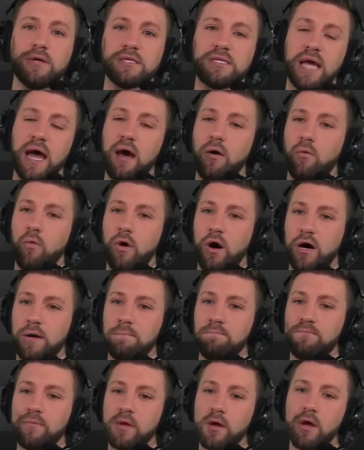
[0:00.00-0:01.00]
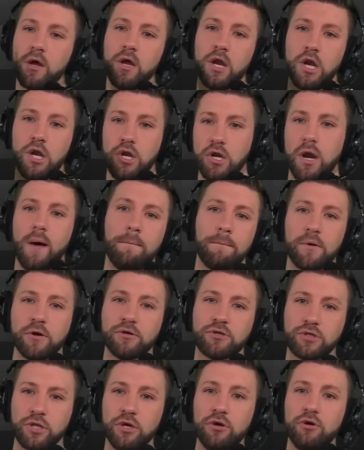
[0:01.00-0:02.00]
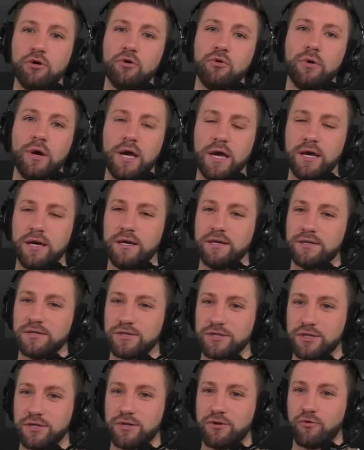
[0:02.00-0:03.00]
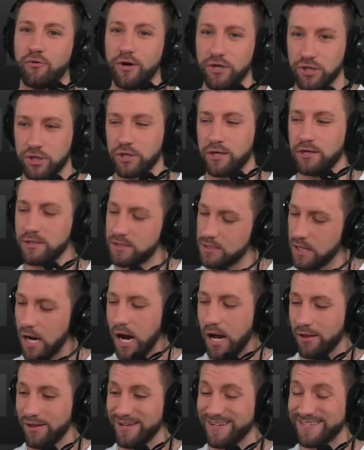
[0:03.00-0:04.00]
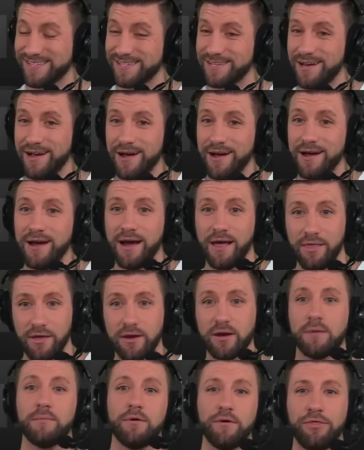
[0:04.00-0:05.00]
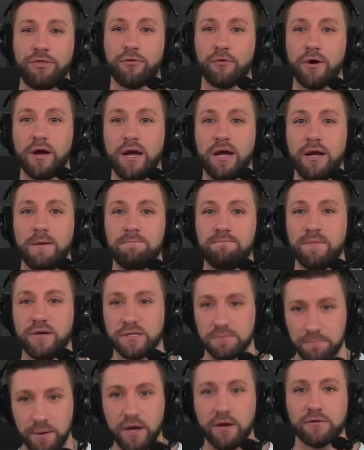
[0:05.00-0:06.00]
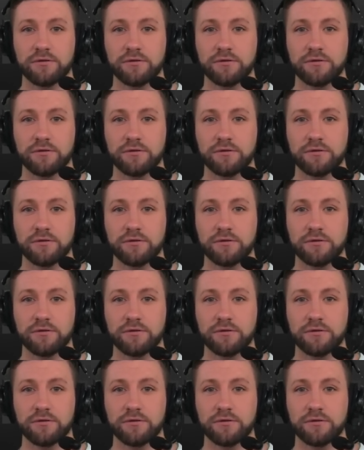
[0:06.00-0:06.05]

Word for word: is at one. Number two is Christian Gonzalez. And then number three is Peter